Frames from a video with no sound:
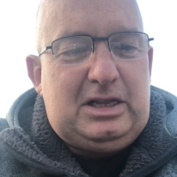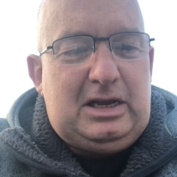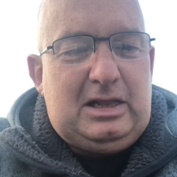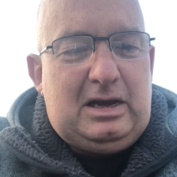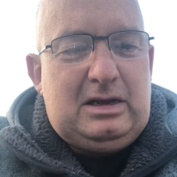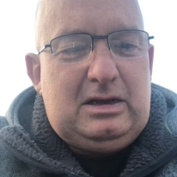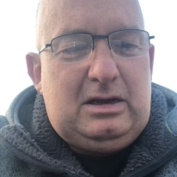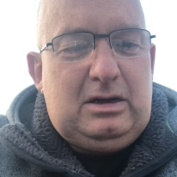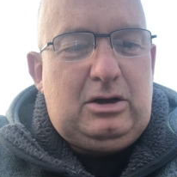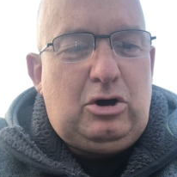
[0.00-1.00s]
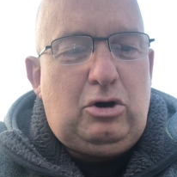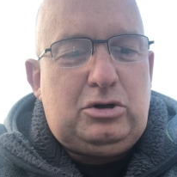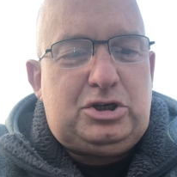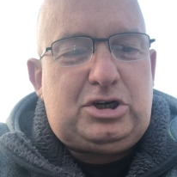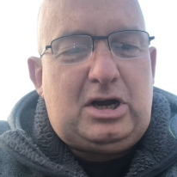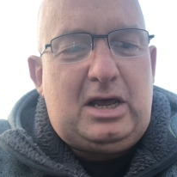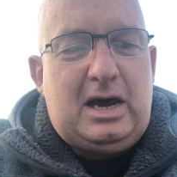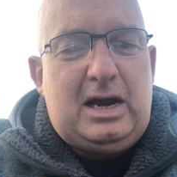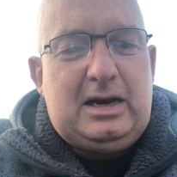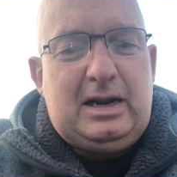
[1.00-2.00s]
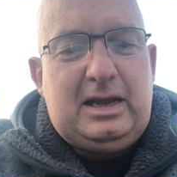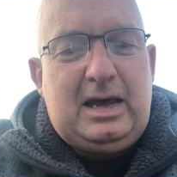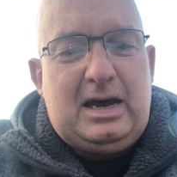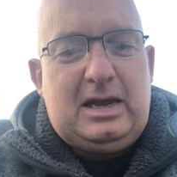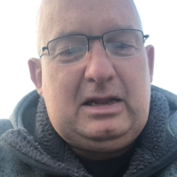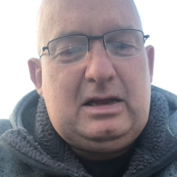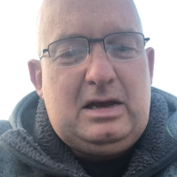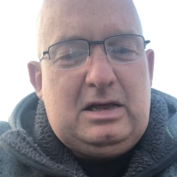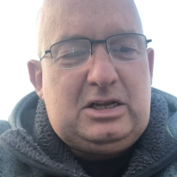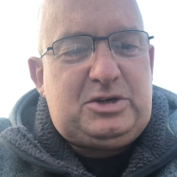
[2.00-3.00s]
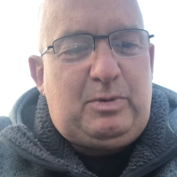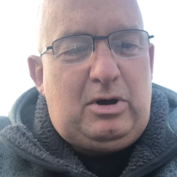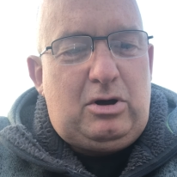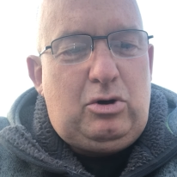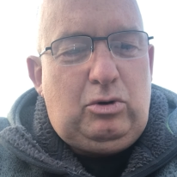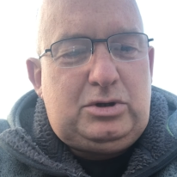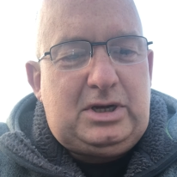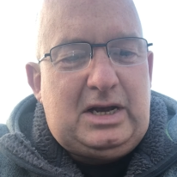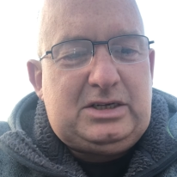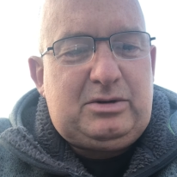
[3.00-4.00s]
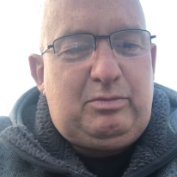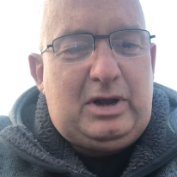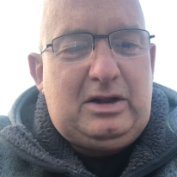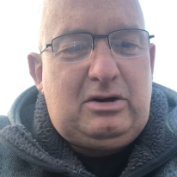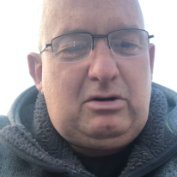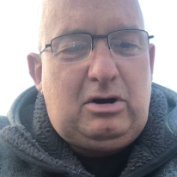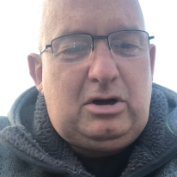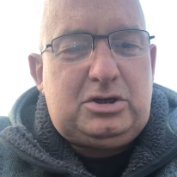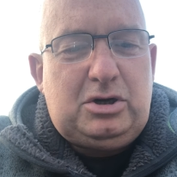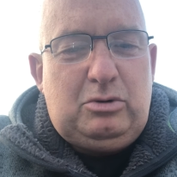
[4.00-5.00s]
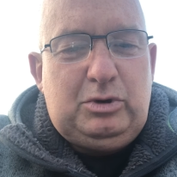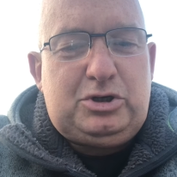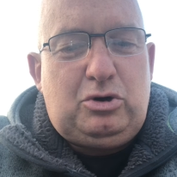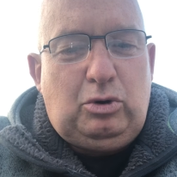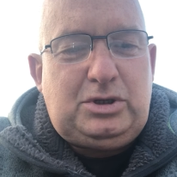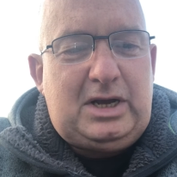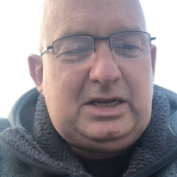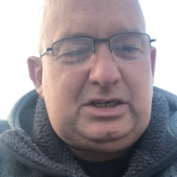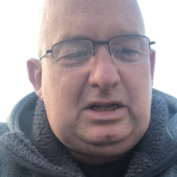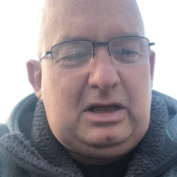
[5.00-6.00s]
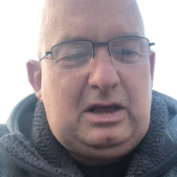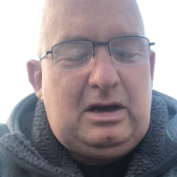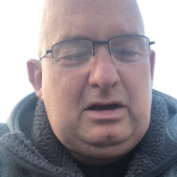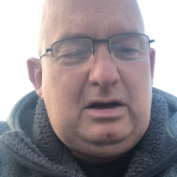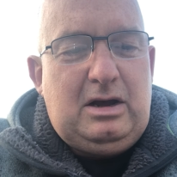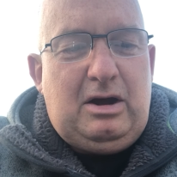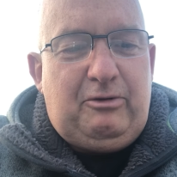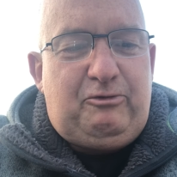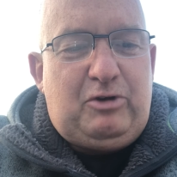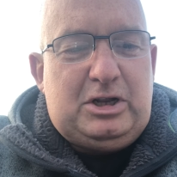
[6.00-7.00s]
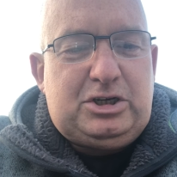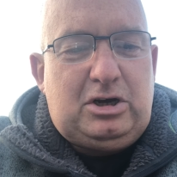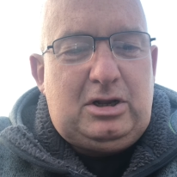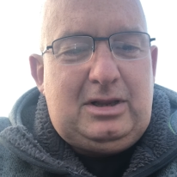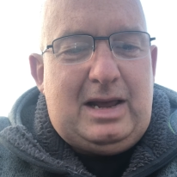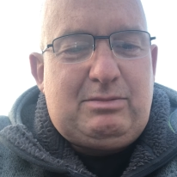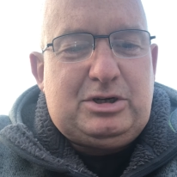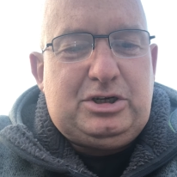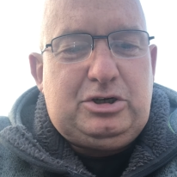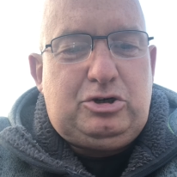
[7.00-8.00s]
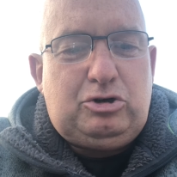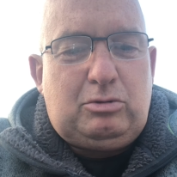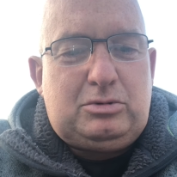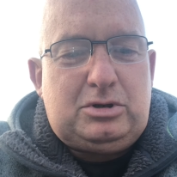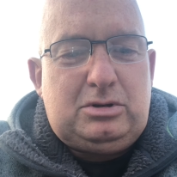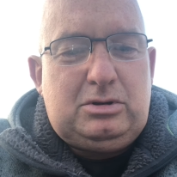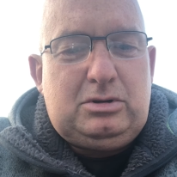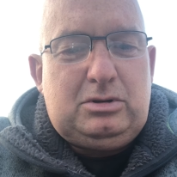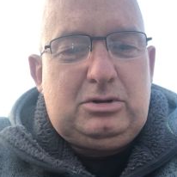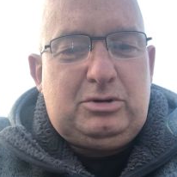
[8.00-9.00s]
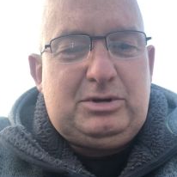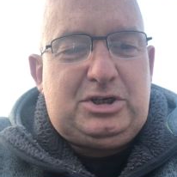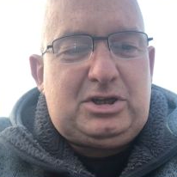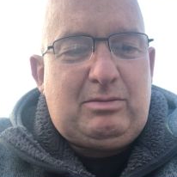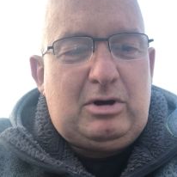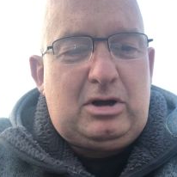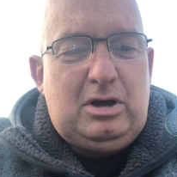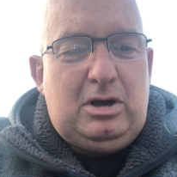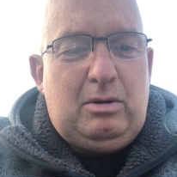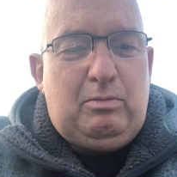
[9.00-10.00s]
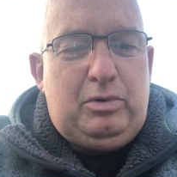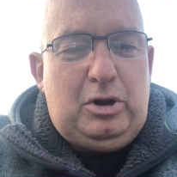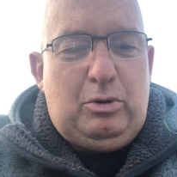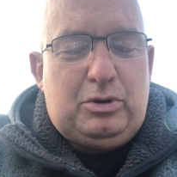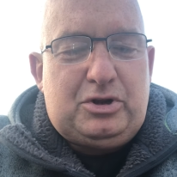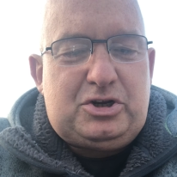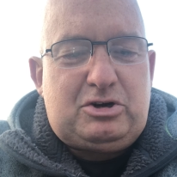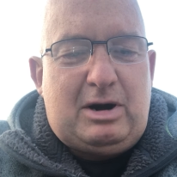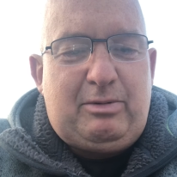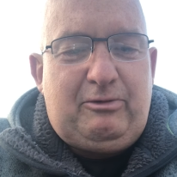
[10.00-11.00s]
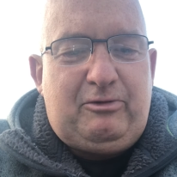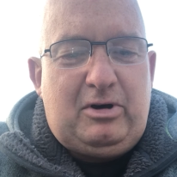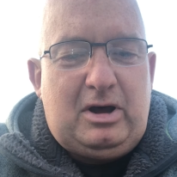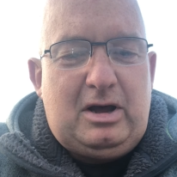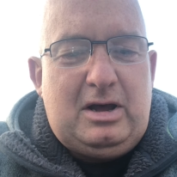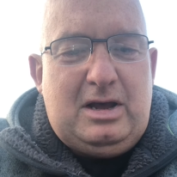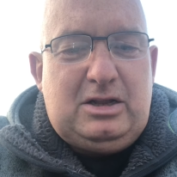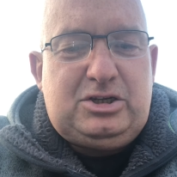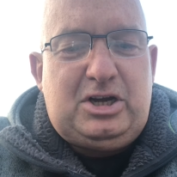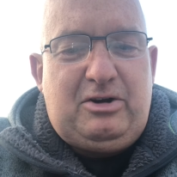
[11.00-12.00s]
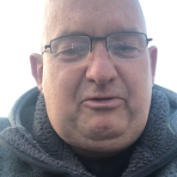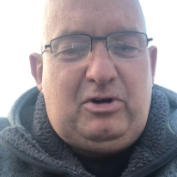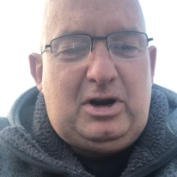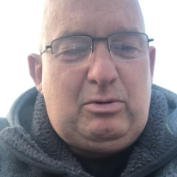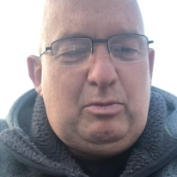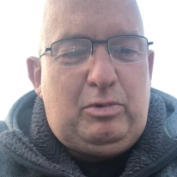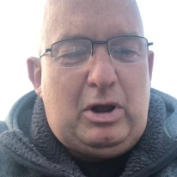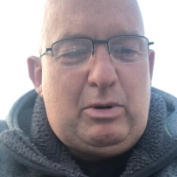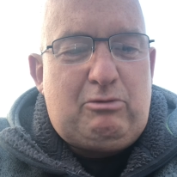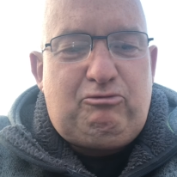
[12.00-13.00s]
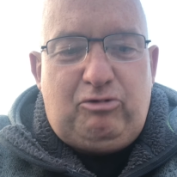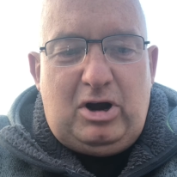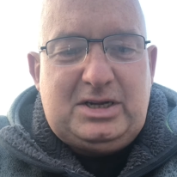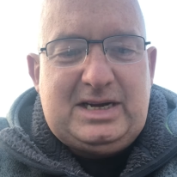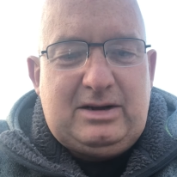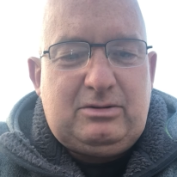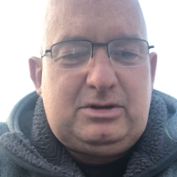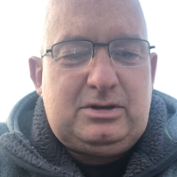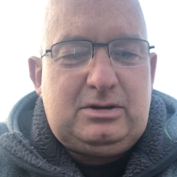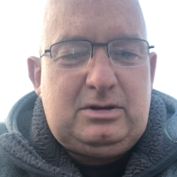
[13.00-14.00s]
Leela. Con struck again and again. The spark caught against a blade of grass, which caught against another, and Fred's heart leapt as he dropped to his stomach and blew on the scrap of fire, terrified he would blow it right out.